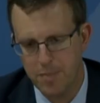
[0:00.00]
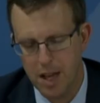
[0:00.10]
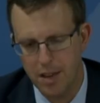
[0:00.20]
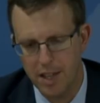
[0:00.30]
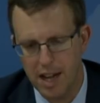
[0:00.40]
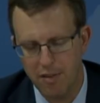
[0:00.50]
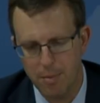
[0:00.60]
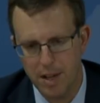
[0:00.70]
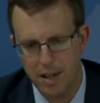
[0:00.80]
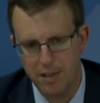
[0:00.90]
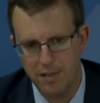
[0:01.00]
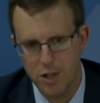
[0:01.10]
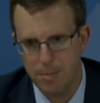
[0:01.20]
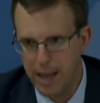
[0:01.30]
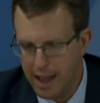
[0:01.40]
Uh, the government of
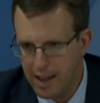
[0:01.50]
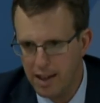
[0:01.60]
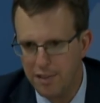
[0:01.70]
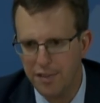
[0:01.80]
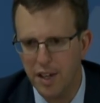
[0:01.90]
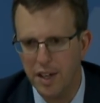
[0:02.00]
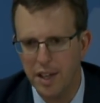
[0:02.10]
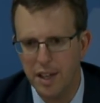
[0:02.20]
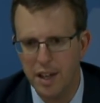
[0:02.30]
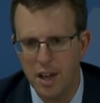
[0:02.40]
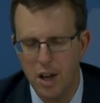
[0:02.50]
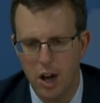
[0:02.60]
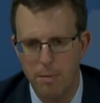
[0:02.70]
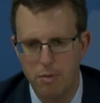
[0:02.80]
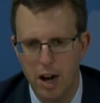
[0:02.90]
Japan funded
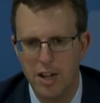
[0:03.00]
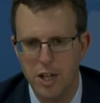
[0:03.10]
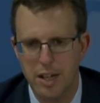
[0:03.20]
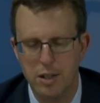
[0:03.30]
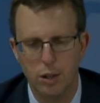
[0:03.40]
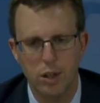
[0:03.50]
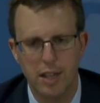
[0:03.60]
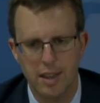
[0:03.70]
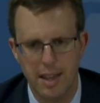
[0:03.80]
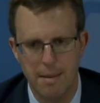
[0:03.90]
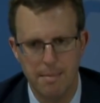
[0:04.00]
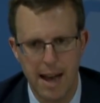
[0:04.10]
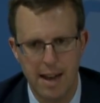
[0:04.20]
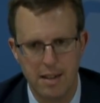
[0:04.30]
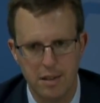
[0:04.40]
a project to look at the
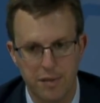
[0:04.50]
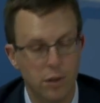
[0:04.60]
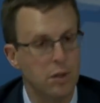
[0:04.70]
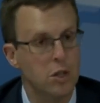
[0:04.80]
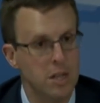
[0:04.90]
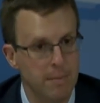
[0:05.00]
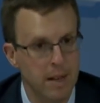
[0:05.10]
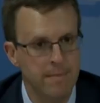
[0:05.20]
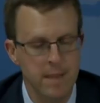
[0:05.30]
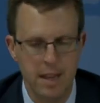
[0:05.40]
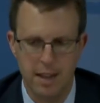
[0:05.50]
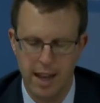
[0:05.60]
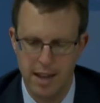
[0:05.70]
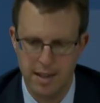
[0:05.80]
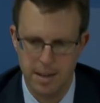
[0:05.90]
impact of Fukushima
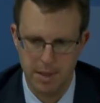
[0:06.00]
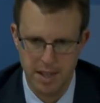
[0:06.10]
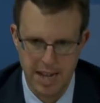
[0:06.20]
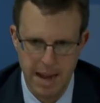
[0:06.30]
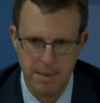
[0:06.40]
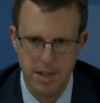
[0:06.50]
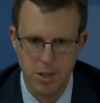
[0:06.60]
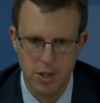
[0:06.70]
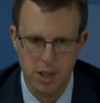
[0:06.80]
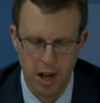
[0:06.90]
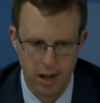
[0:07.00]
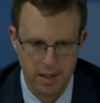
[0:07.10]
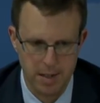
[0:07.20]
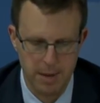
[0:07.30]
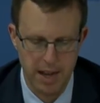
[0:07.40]
and some of the damage
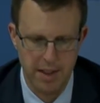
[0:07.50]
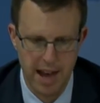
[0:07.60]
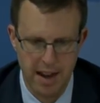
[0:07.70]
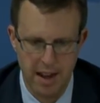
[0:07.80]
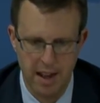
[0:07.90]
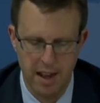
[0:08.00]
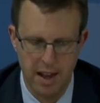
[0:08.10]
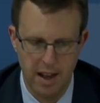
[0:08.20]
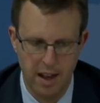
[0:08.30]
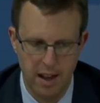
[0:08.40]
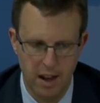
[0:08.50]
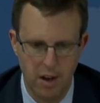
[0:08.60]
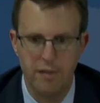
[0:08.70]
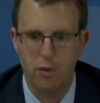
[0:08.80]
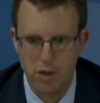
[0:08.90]
caused by that uh,
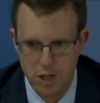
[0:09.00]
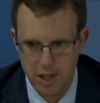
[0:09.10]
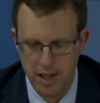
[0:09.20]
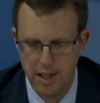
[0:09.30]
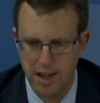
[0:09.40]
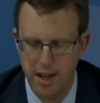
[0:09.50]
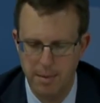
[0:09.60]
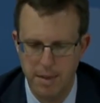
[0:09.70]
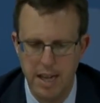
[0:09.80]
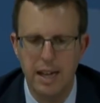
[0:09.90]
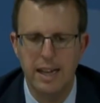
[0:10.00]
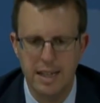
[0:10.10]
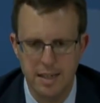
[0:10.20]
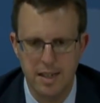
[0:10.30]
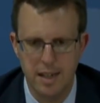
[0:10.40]
unfortunate um,
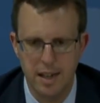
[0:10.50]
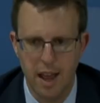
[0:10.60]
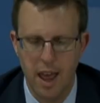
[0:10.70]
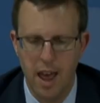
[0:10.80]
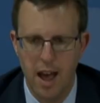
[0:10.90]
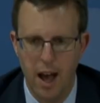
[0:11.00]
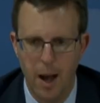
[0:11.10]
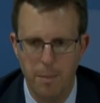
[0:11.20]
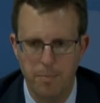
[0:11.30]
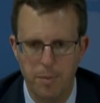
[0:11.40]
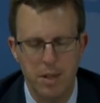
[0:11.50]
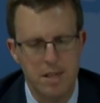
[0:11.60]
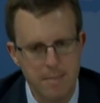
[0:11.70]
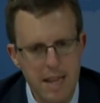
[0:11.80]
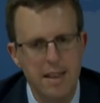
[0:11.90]
incident. Um, but to
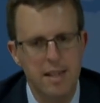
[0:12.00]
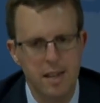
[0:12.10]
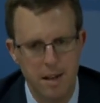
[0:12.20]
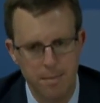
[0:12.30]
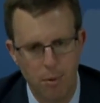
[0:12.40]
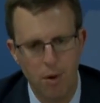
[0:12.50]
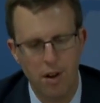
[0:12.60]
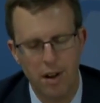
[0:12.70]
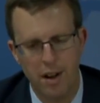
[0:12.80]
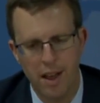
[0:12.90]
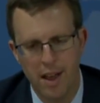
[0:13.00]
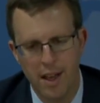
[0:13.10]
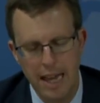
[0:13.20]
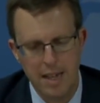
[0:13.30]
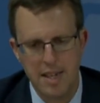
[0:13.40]
me, that's an important
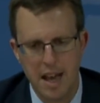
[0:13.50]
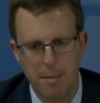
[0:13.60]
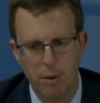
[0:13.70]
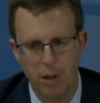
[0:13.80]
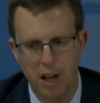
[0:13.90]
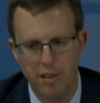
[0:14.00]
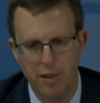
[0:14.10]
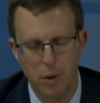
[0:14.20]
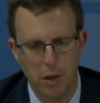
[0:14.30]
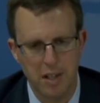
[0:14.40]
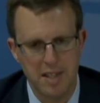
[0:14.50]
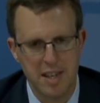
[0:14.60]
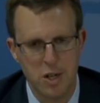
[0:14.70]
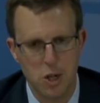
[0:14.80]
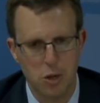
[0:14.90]
example of an
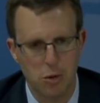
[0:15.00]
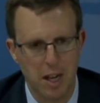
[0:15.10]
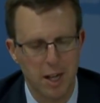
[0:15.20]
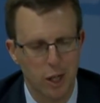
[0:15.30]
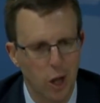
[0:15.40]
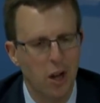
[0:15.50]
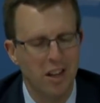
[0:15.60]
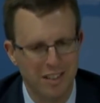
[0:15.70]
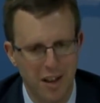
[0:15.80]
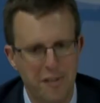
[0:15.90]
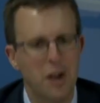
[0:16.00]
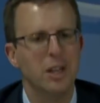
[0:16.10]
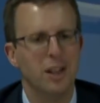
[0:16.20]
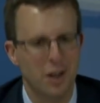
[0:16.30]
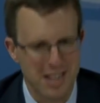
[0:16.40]
organization created a, lo- a fairly
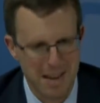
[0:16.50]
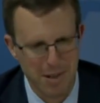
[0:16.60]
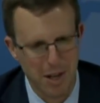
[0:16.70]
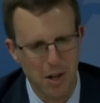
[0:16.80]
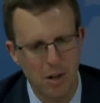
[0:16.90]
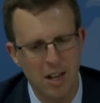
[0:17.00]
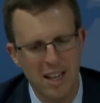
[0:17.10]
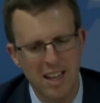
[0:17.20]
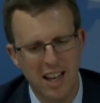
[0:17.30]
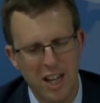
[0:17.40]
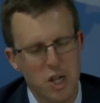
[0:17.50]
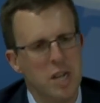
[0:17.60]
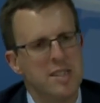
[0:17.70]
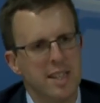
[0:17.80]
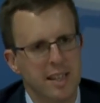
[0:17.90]
long time ago
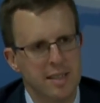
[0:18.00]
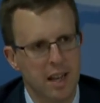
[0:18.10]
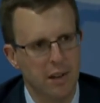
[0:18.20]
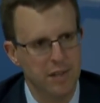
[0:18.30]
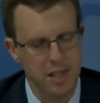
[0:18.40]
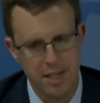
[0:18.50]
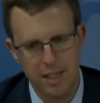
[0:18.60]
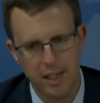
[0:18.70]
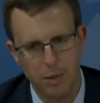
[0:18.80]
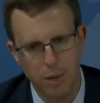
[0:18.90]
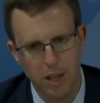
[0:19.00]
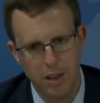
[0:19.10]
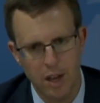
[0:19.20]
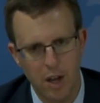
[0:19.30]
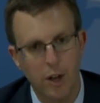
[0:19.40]
adjusting itself to dealing with
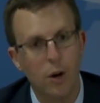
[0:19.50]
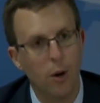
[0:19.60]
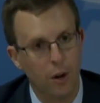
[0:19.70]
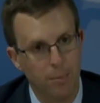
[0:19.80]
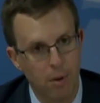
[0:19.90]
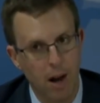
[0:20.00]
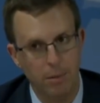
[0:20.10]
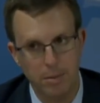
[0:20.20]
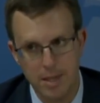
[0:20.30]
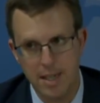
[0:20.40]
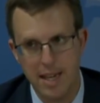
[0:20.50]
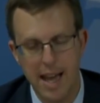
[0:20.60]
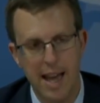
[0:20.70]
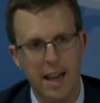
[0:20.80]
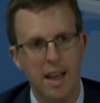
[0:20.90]
current problems
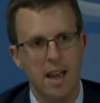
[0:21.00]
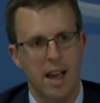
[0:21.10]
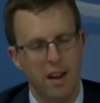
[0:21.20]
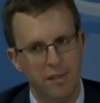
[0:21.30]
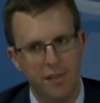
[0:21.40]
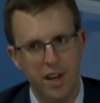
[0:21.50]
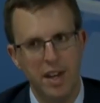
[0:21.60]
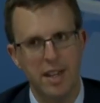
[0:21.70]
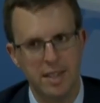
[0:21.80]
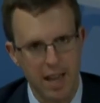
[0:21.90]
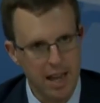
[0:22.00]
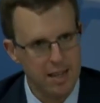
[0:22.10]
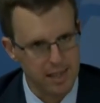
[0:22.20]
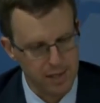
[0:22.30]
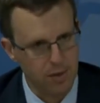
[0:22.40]
today and funding
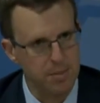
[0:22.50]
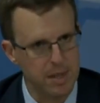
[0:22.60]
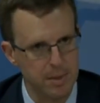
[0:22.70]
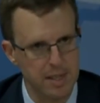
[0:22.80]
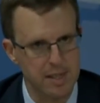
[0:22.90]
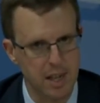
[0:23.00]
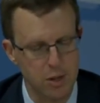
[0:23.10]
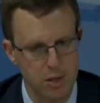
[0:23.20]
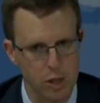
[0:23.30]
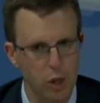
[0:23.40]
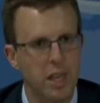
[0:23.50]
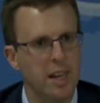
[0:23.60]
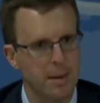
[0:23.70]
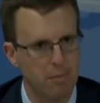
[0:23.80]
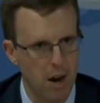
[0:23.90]
scientists from some of these countries looking
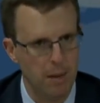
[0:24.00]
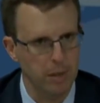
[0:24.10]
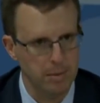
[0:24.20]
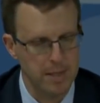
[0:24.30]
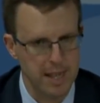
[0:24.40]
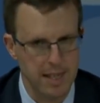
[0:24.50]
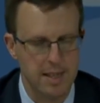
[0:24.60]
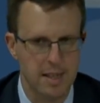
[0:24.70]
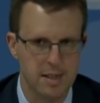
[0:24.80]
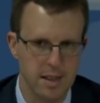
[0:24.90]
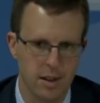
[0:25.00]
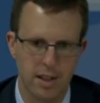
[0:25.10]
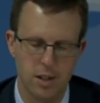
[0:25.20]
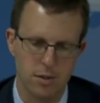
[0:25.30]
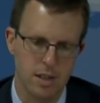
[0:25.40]
at problems that exist in their
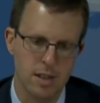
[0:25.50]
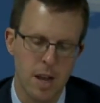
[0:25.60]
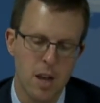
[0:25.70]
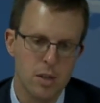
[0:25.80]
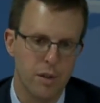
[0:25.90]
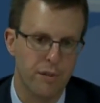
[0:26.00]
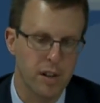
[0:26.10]
countries. So, for